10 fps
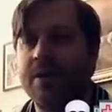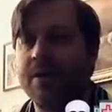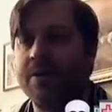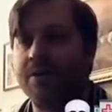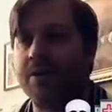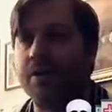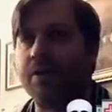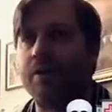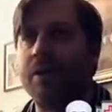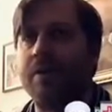
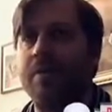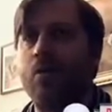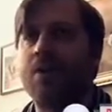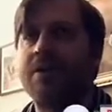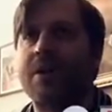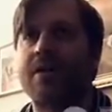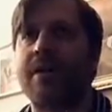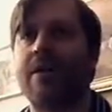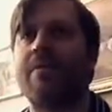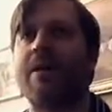So we're going to talk
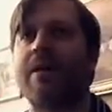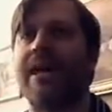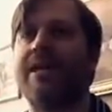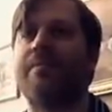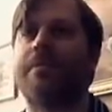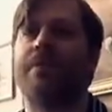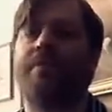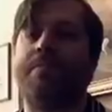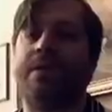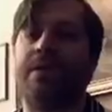later about Gettysburg
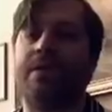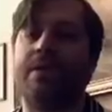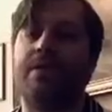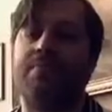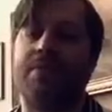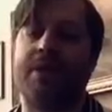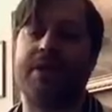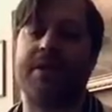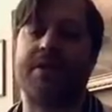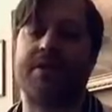being the
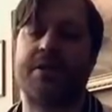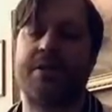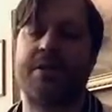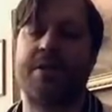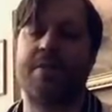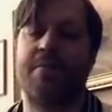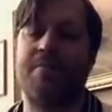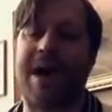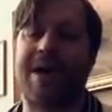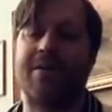bloodiest
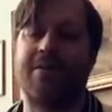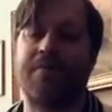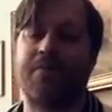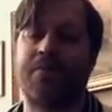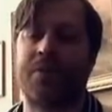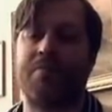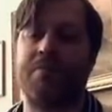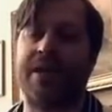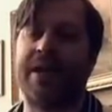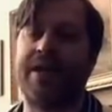battle,
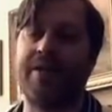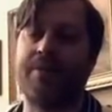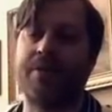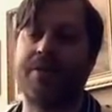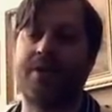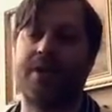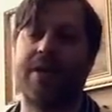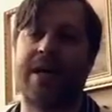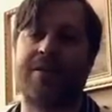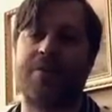but Gettysburg is going to
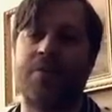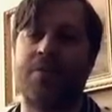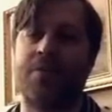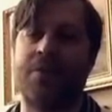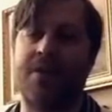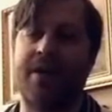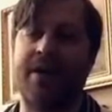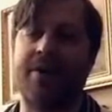last more than one day.